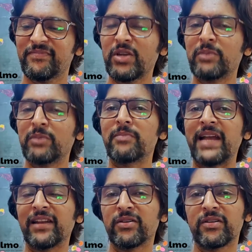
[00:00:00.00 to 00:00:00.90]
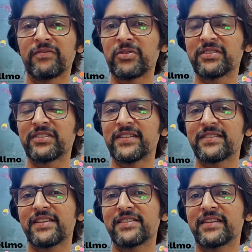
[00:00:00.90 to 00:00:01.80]
you know, Bangalore, of course,
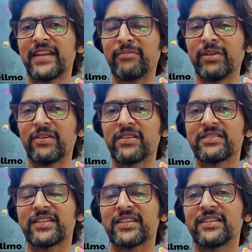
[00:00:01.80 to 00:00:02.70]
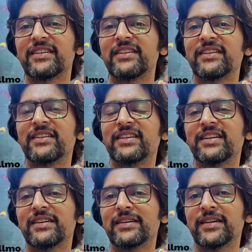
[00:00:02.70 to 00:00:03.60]
is great because the
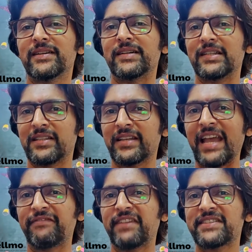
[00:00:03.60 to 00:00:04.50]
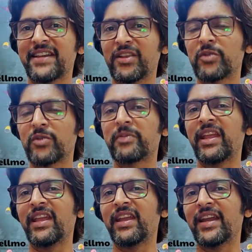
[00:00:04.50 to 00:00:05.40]
cafes are
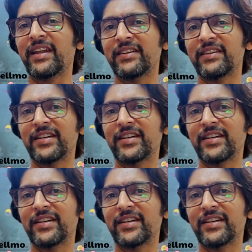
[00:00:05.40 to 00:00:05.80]
reopening, and